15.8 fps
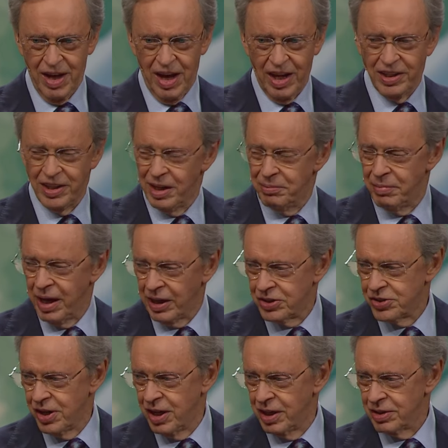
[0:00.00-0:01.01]
It didn't make
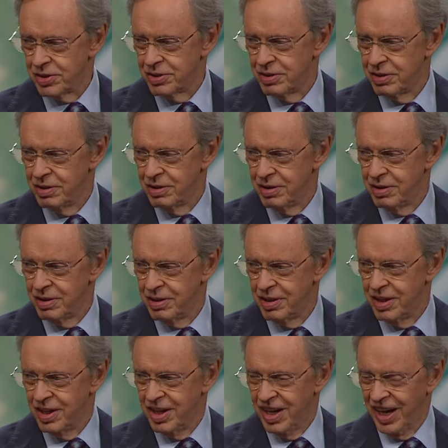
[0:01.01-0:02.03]
sense
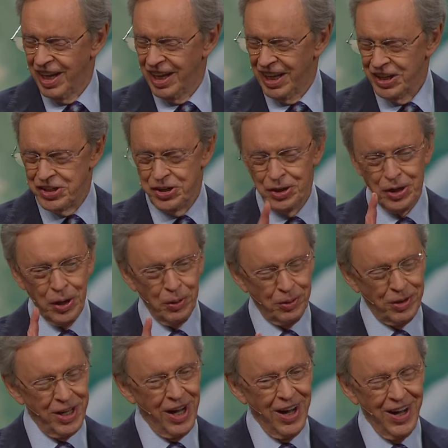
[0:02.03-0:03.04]
unless you know
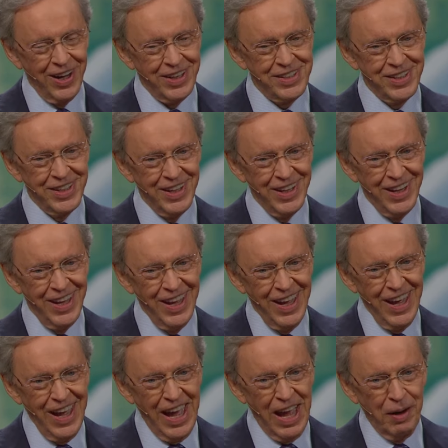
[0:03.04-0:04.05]
God.
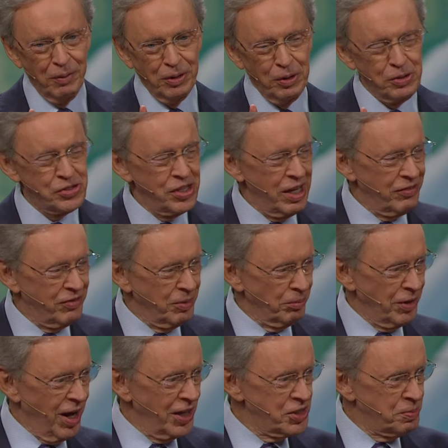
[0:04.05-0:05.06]
And when you see it from
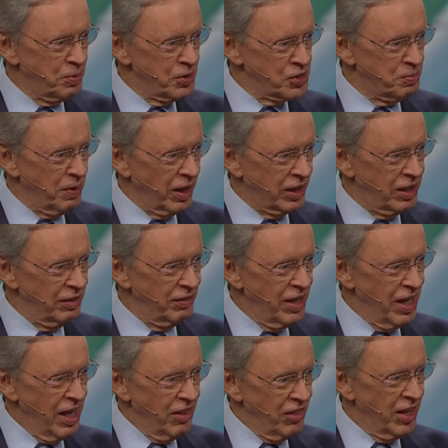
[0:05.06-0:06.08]
God's perspective,
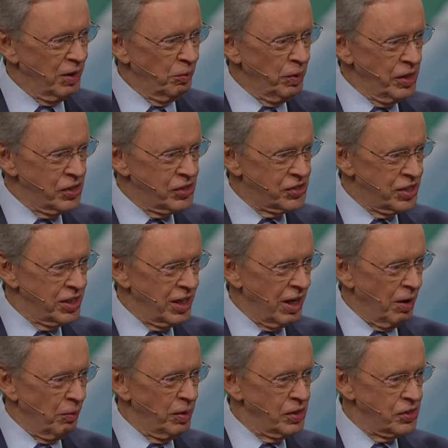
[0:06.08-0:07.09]
then we, see,
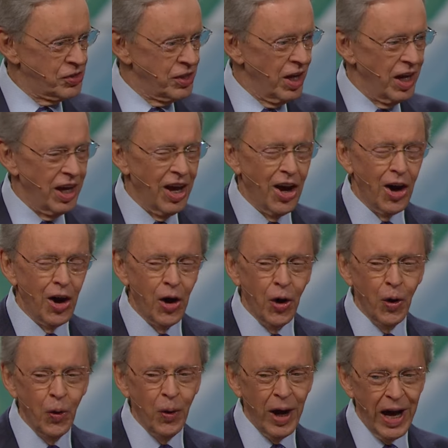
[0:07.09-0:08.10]
we say,
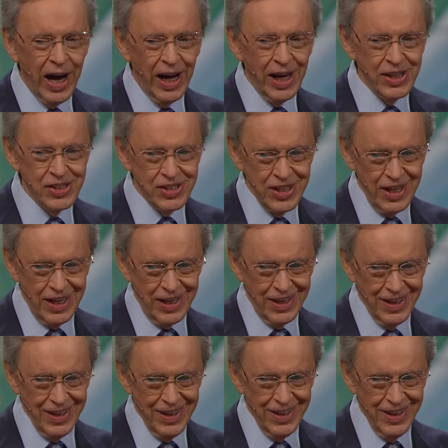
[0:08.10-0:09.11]
Oh, I see.
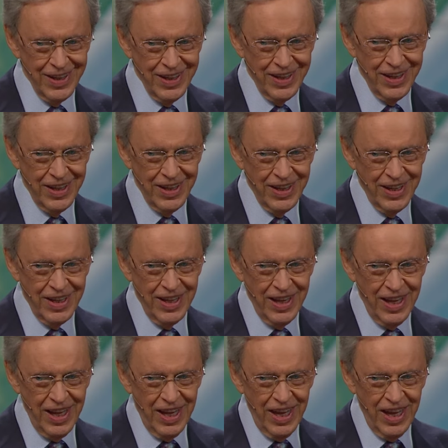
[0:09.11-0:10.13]

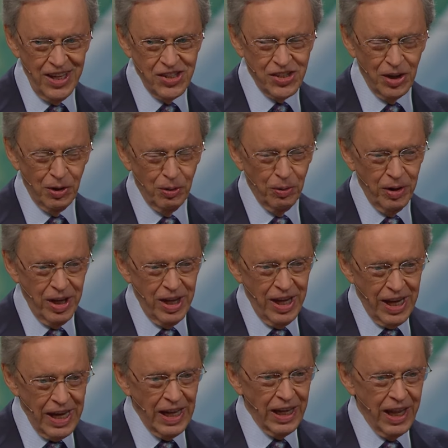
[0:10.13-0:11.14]
So
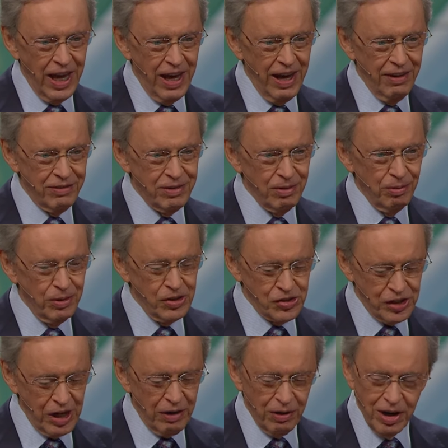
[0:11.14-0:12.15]
he laughed when
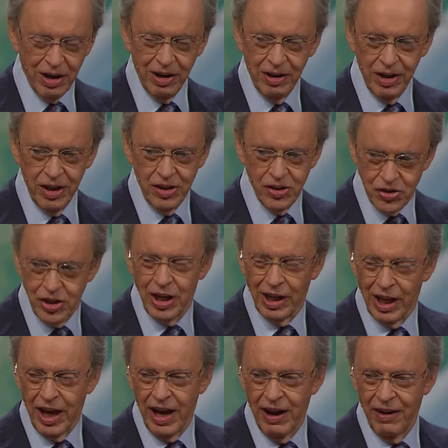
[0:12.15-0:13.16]
Sarah heard it. She
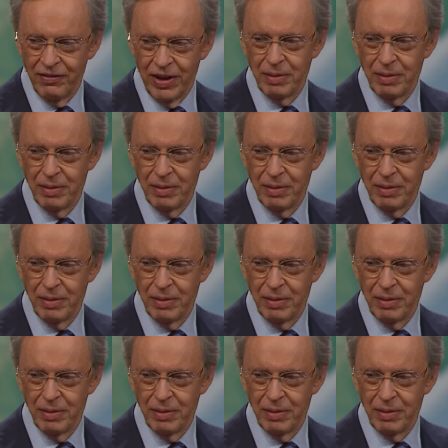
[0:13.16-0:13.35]
laughed.